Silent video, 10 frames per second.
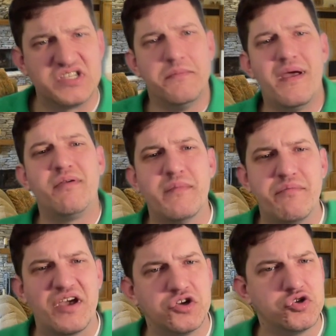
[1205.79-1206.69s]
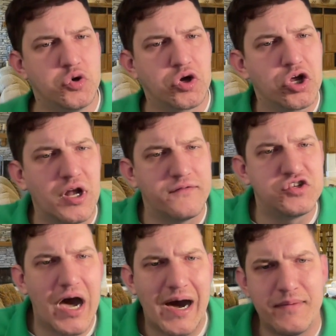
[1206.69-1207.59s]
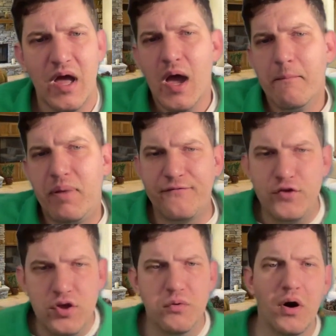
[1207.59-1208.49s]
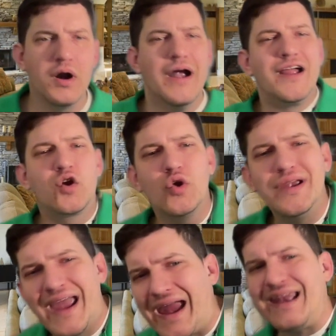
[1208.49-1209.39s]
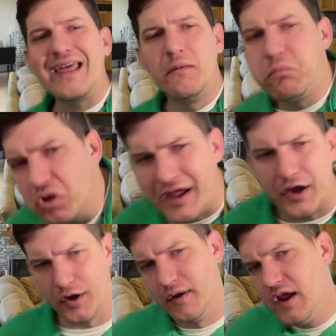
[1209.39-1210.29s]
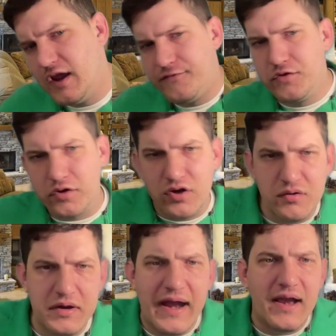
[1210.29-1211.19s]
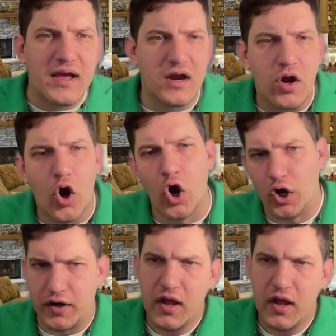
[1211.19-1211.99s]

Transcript: And maybe I don't do a good enough job, but if you are creating a player, if you're creating a guard,